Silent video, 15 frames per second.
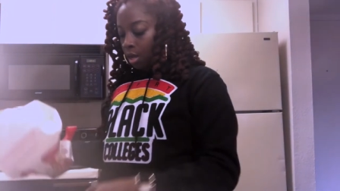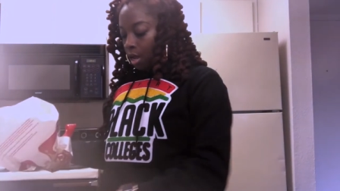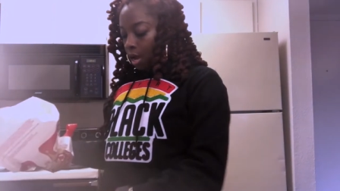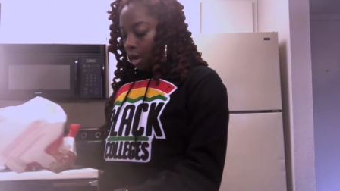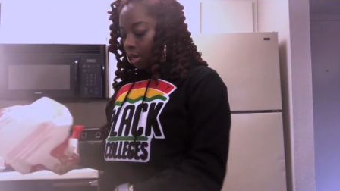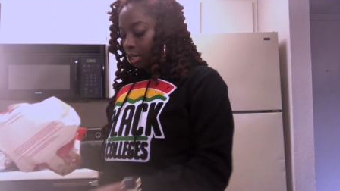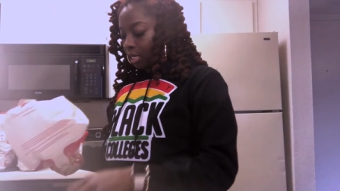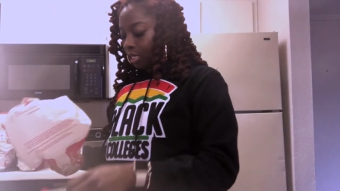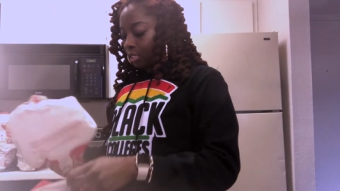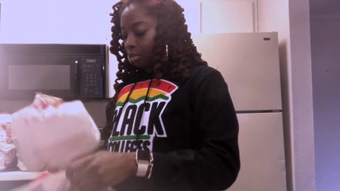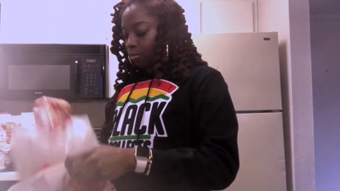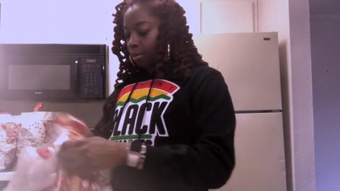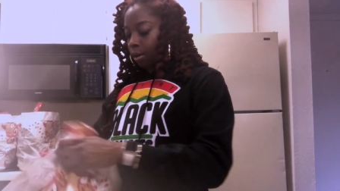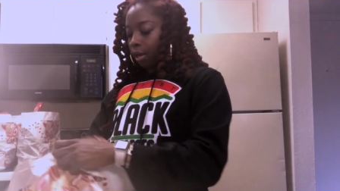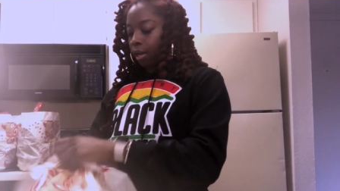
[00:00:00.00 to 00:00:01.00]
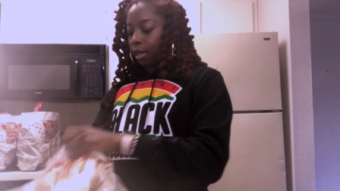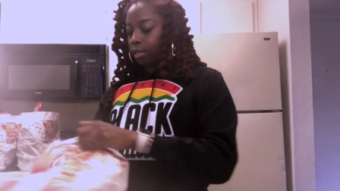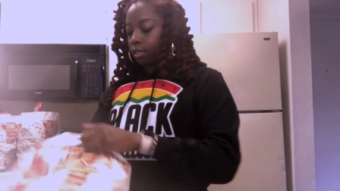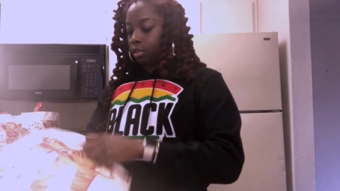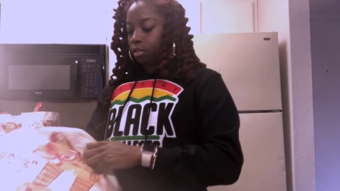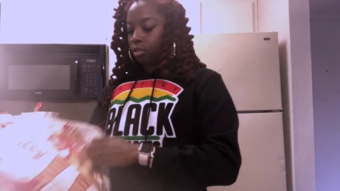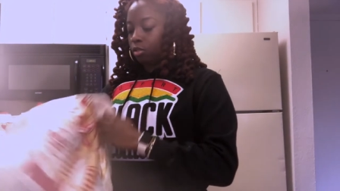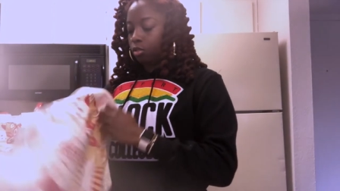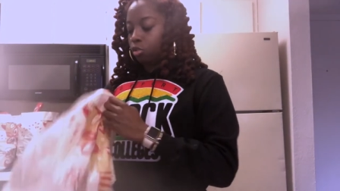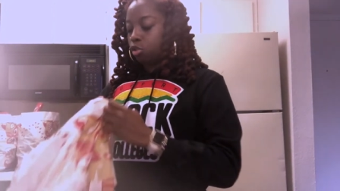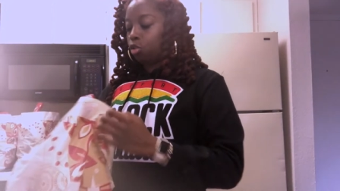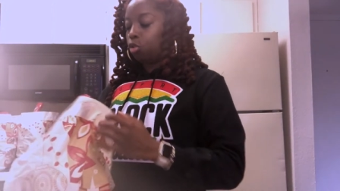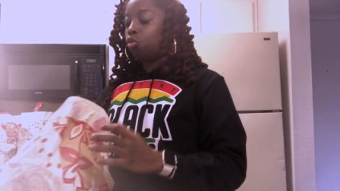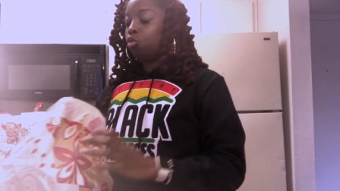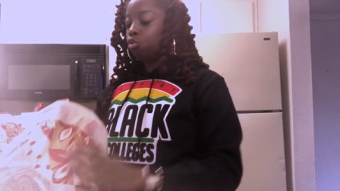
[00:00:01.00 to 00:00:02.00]
I need to buy
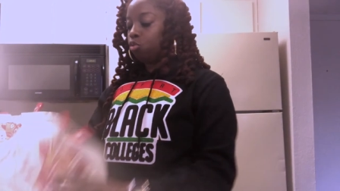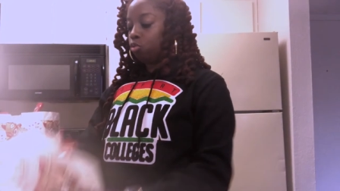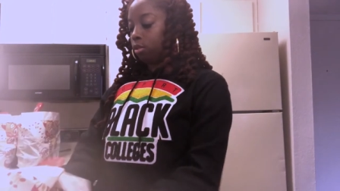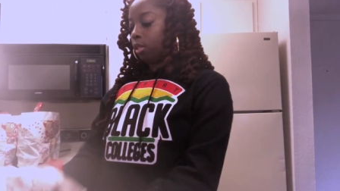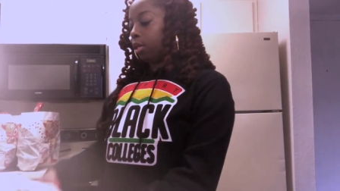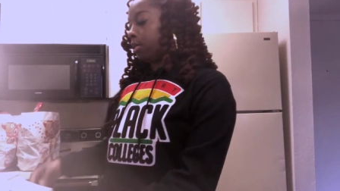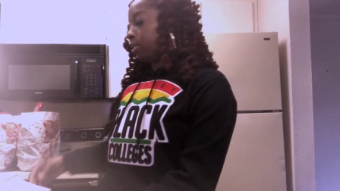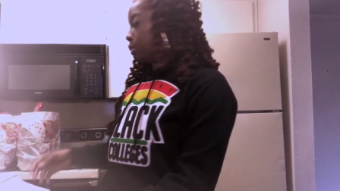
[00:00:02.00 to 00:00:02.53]
two things